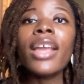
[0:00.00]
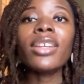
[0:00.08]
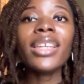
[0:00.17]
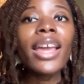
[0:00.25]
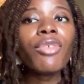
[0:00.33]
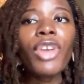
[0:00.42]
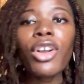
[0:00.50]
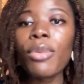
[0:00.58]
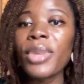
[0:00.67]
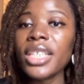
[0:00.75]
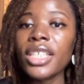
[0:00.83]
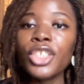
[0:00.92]
Get
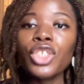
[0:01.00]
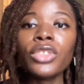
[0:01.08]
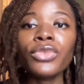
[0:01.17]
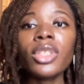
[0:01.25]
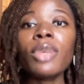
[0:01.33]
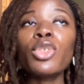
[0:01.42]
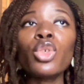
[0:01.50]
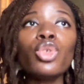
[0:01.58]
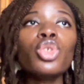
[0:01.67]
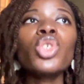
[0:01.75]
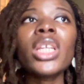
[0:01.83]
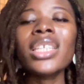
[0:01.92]
recommendations for them. So
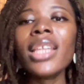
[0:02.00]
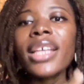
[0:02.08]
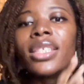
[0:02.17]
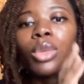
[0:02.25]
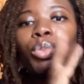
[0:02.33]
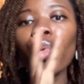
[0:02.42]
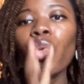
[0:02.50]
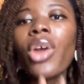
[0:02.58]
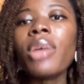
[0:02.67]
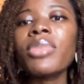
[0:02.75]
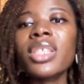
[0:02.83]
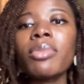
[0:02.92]
usually that's the
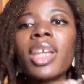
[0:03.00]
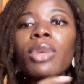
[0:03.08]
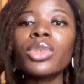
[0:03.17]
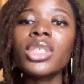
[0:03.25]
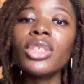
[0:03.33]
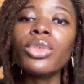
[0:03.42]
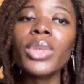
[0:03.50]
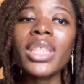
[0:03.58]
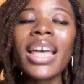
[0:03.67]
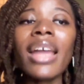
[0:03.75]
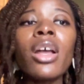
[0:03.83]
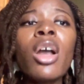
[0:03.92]
programs team that will deal with
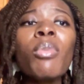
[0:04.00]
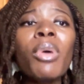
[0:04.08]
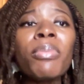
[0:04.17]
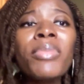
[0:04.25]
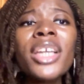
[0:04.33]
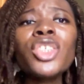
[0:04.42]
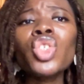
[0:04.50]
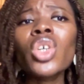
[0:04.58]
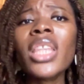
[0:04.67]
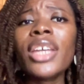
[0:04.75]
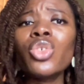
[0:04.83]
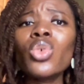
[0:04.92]
that, but make sure
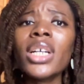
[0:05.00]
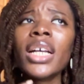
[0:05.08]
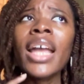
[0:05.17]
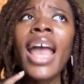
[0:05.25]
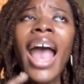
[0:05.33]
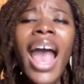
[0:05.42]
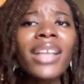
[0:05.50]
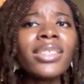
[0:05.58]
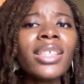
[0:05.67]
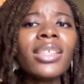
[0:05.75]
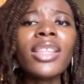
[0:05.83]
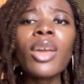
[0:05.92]
that you are
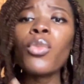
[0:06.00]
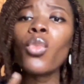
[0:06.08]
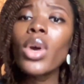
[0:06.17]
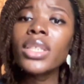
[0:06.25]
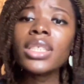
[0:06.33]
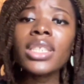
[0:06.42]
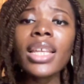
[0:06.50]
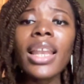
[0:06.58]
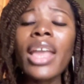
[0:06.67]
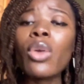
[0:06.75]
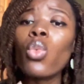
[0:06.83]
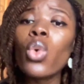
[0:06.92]
asking them what did they
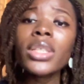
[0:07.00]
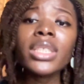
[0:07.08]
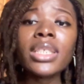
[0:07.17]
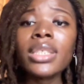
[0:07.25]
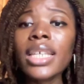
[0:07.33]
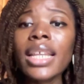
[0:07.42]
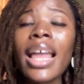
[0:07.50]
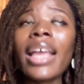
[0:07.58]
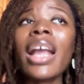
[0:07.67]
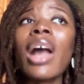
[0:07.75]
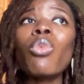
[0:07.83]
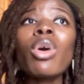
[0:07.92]
like, what didn't they
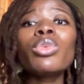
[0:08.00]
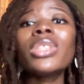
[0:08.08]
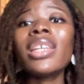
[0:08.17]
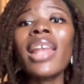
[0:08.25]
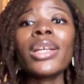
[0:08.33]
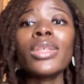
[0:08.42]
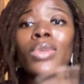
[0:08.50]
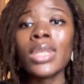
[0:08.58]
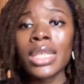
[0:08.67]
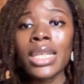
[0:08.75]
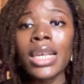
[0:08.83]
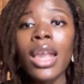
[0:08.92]
like, and what would they like to
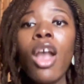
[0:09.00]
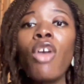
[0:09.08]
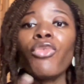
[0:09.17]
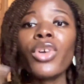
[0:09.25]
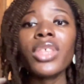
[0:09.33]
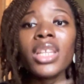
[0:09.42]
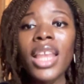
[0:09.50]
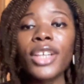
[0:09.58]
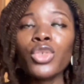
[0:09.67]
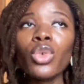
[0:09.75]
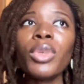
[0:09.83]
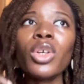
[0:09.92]
see for the
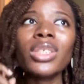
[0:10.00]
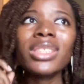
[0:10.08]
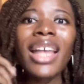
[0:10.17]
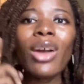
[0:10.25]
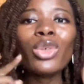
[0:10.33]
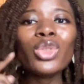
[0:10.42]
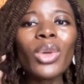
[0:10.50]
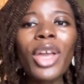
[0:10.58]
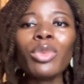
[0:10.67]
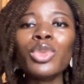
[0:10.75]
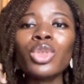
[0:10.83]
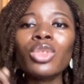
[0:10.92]
next one, because that also
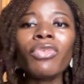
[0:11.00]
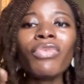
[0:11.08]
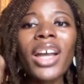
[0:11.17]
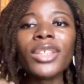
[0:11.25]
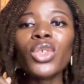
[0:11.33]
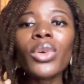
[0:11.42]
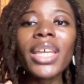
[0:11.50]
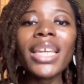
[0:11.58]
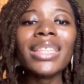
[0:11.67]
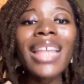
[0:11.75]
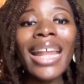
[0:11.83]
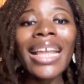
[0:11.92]
helps you to factor
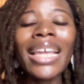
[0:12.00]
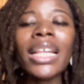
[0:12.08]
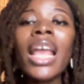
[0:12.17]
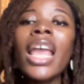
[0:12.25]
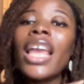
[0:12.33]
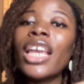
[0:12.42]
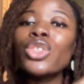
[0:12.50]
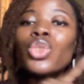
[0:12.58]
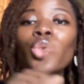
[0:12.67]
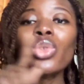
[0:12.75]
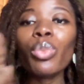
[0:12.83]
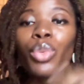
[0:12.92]
that
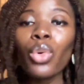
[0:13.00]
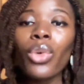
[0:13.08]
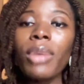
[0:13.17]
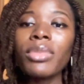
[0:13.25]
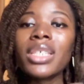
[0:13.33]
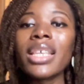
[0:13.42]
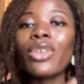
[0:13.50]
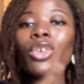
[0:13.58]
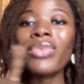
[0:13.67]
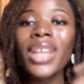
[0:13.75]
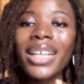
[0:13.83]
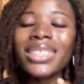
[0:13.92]
into the program design
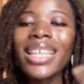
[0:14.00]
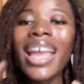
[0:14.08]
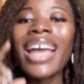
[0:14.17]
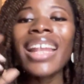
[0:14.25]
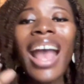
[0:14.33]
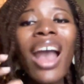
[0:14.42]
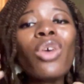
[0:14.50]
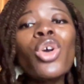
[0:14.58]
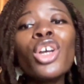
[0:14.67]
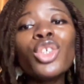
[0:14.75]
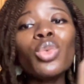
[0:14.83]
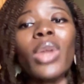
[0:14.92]
of next year and how
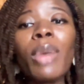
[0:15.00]
you would